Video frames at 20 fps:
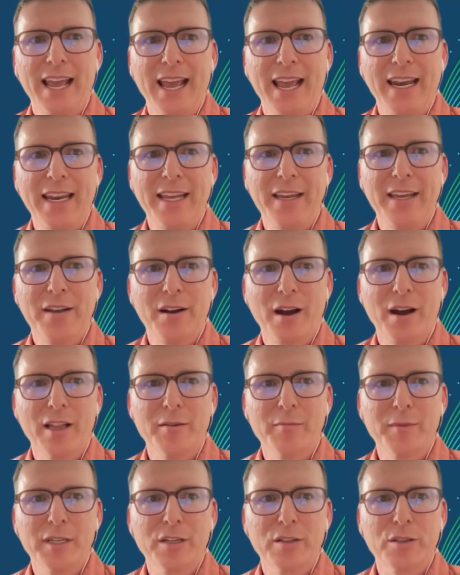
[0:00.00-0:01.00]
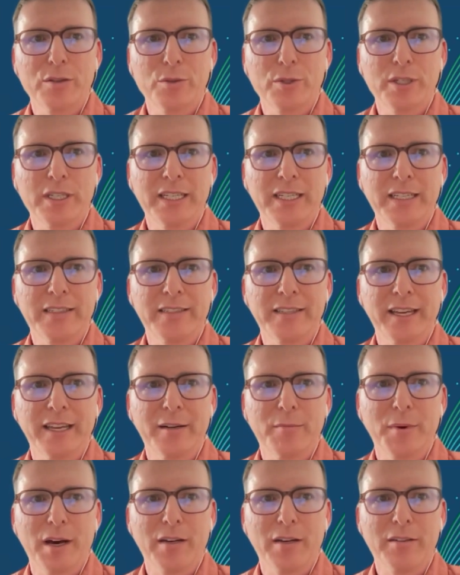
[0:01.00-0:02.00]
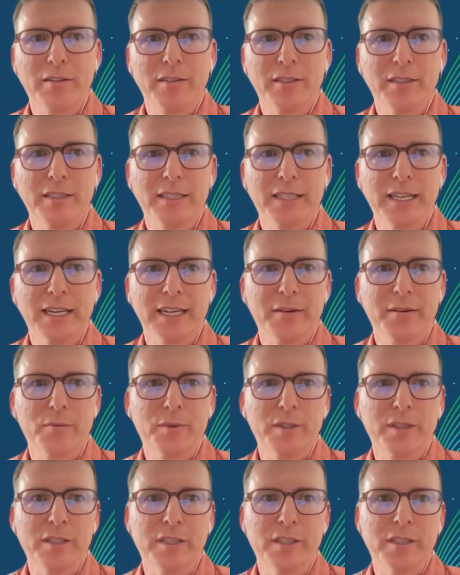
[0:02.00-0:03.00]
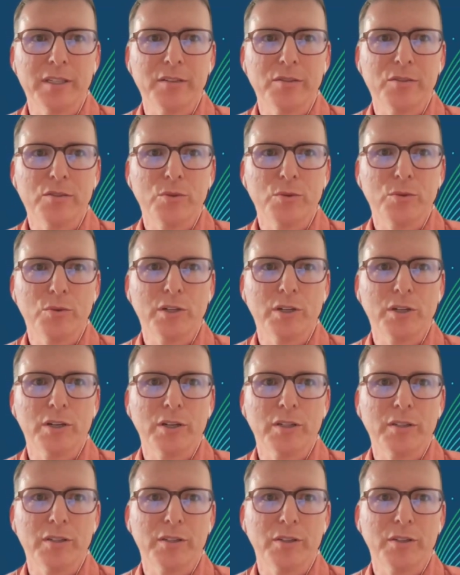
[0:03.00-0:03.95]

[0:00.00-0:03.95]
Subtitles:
any column included in its data model, like with the tool called